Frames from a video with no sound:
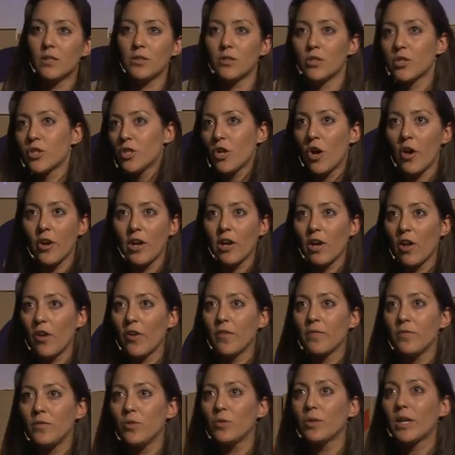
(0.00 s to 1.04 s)
There's not a lot
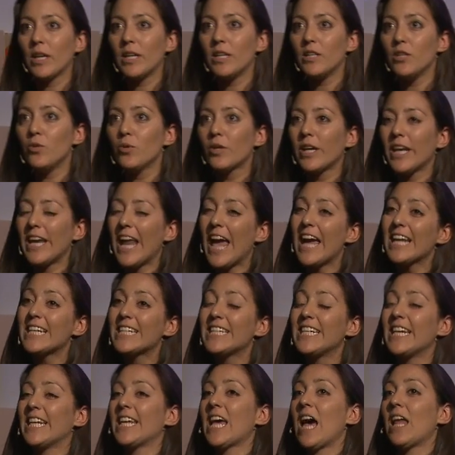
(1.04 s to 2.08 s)
of, you can add
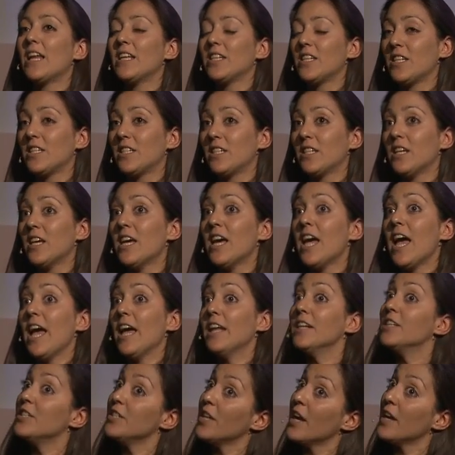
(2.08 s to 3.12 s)
the analysis
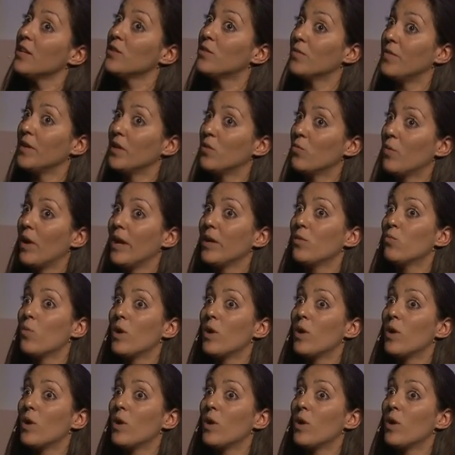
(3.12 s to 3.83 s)
at the end of it, right?